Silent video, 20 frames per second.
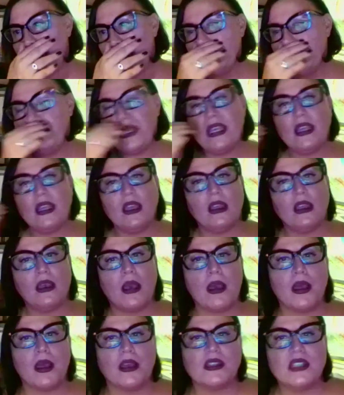as being
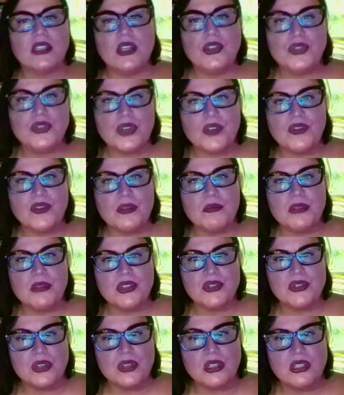a teacher of the
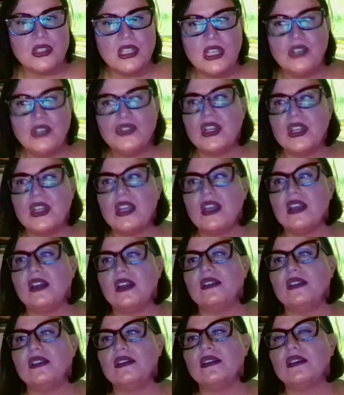mystery
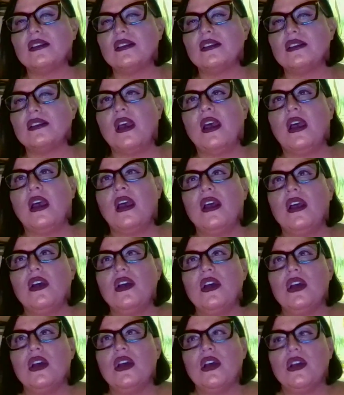teachings.
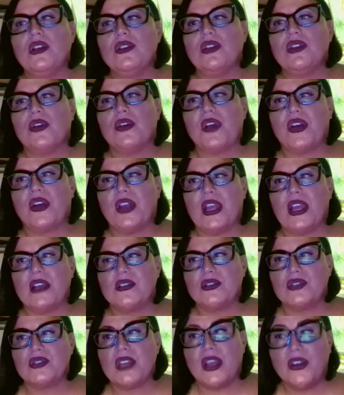So very
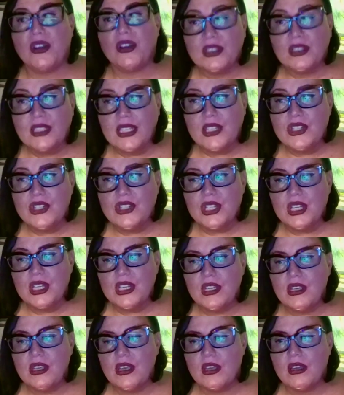esoterically,
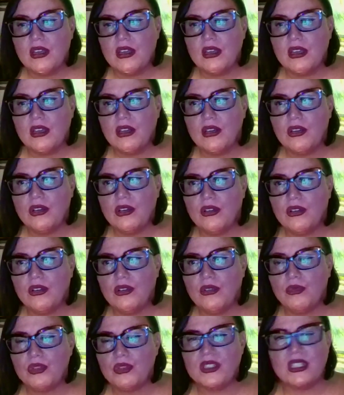she
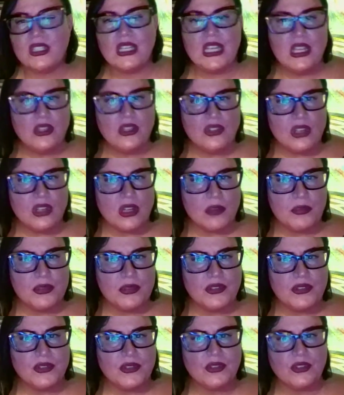was in
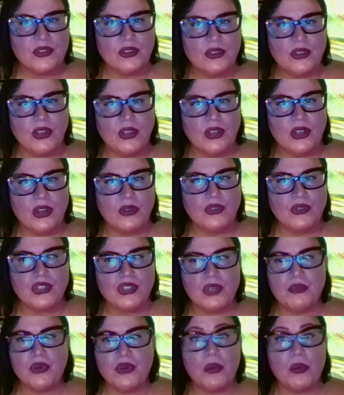Egypt. You know, she
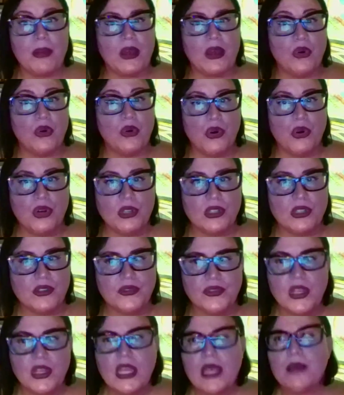brought about all
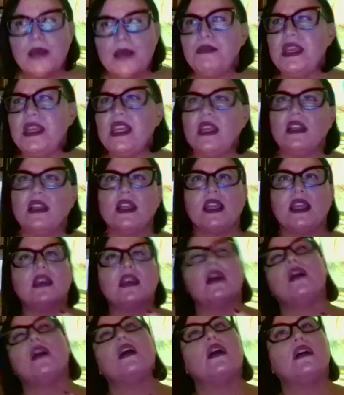of being like
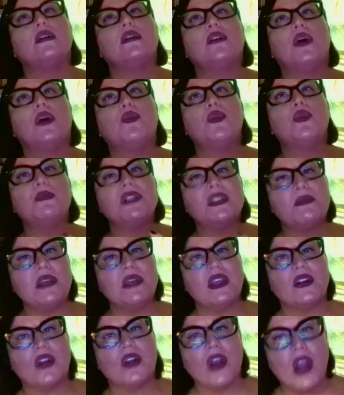a woman to be
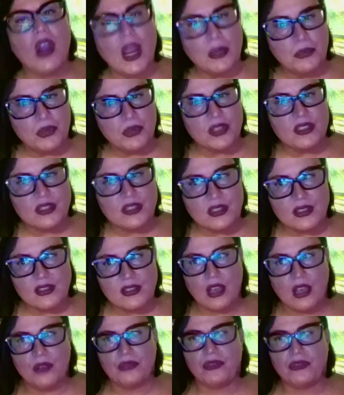in her high priestess
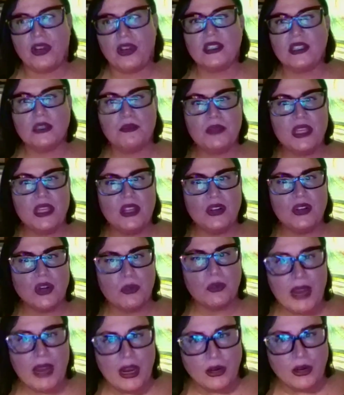self, right? To be in her
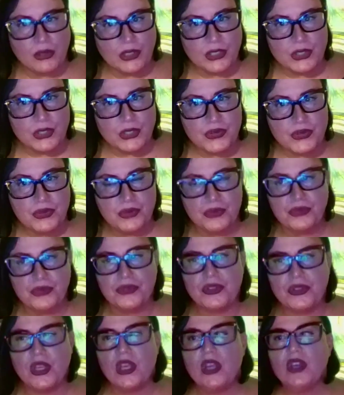power and
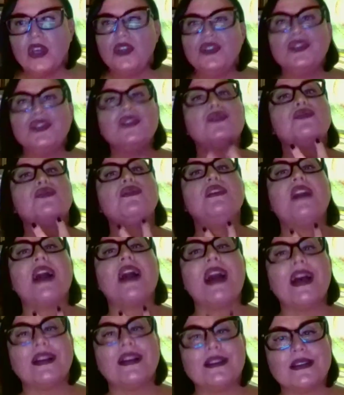truth, to
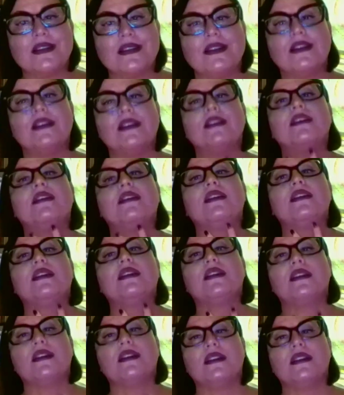not
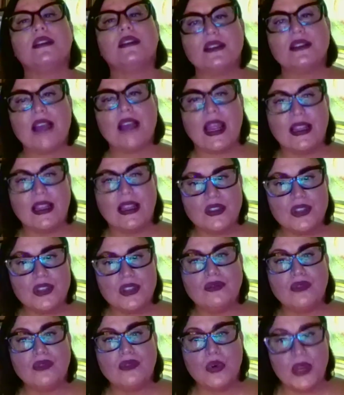silence
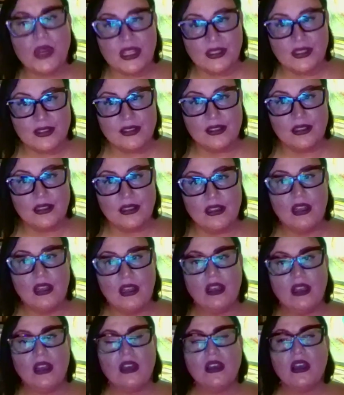her voice,
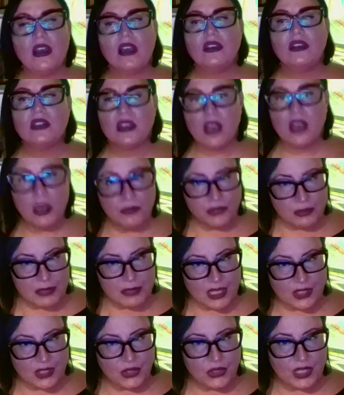to come from
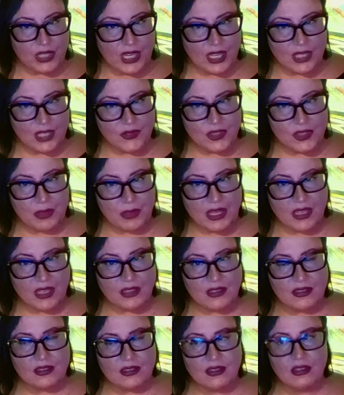that creative
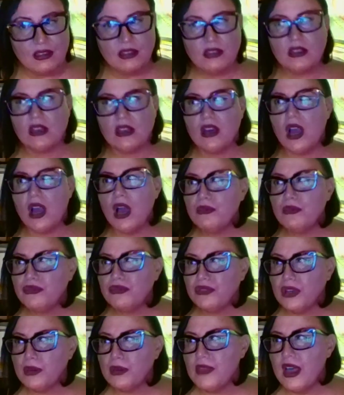space, to come
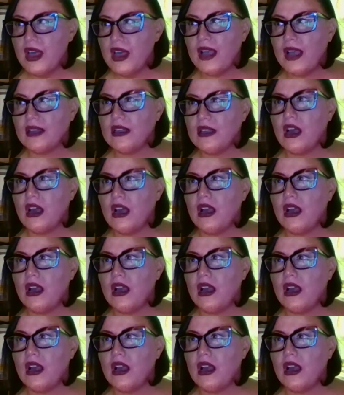from that